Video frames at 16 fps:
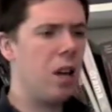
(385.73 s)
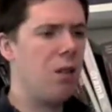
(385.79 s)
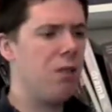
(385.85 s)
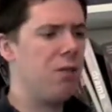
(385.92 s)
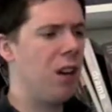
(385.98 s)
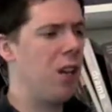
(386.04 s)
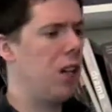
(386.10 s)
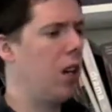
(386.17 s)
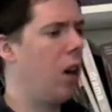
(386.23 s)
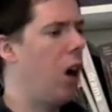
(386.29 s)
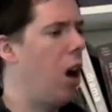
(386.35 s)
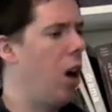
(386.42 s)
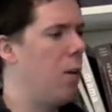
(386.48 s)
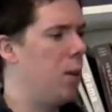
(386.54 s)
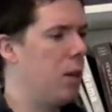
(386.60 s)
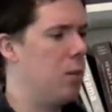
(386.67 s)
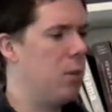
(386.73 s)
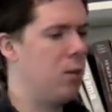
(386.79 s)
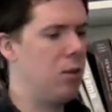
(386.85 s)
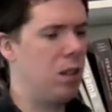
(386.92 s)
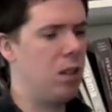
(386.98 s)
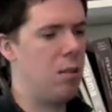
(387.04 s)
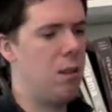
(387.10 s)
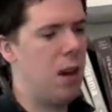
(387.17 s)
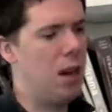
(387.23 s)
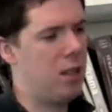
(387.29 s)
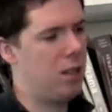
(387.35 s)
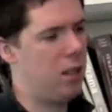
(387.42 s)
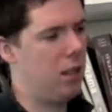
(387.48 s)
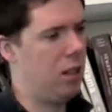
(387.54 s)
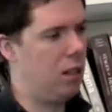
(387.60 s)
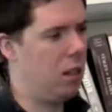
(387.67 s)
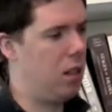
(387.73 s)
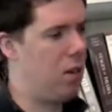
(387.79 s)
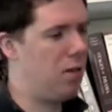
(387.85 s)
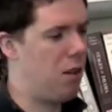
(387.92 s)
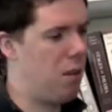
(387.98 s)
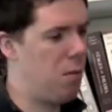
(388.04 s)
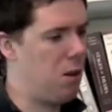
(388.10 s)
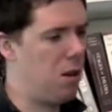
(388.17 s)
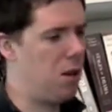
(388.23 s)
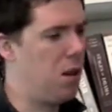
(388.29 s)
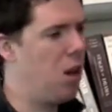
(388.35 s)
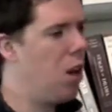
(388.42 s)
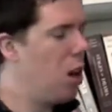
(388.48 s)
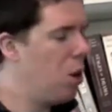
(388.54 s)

of finding a harmony between the masculine and the feminine